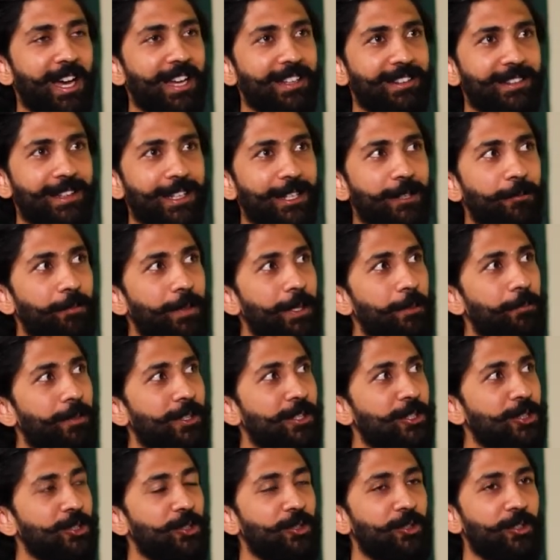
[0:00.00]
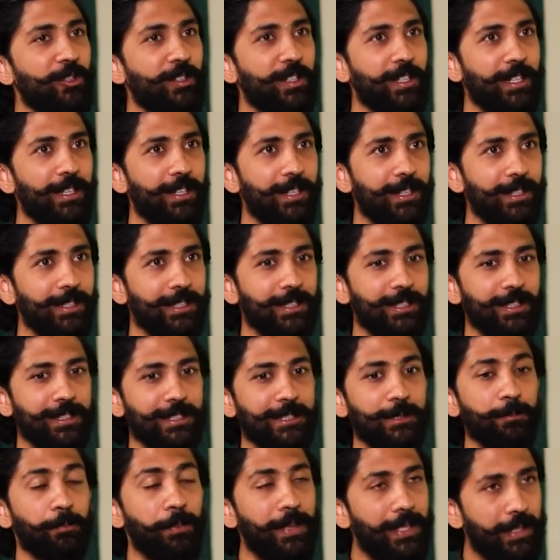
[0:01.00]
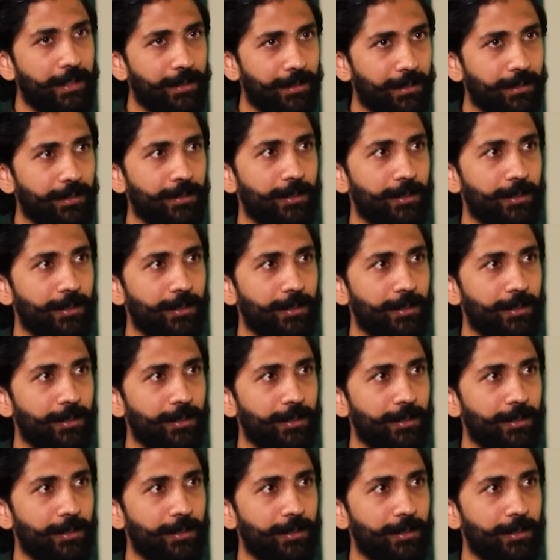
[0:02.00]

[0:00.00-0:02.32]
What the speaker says: I think people should really speak